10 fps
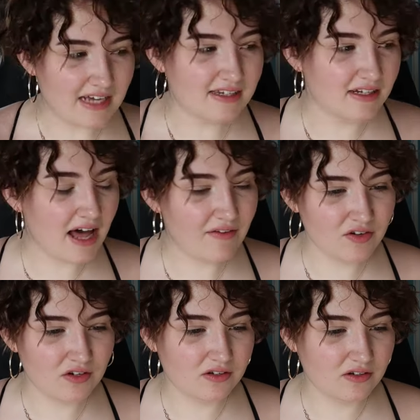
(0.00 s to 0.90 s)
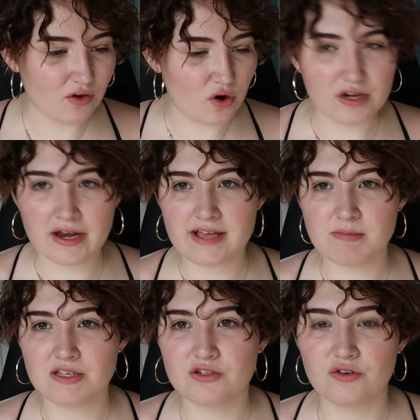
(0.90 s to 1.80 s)
I still haven't organize
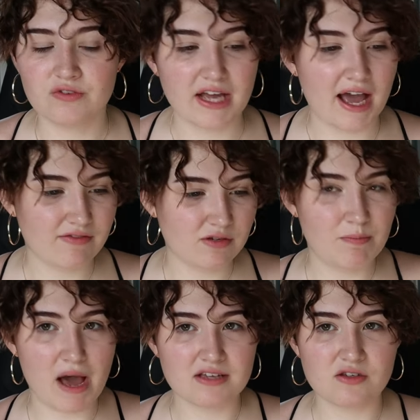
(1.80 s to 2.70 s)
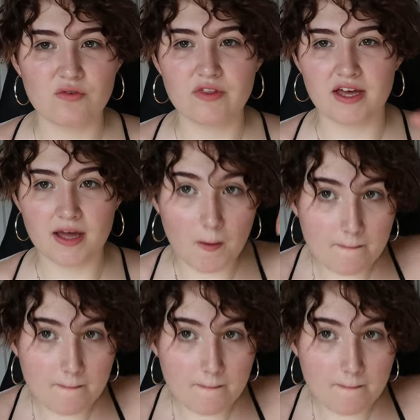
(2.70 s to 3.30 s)
my stuff like I have some bags over there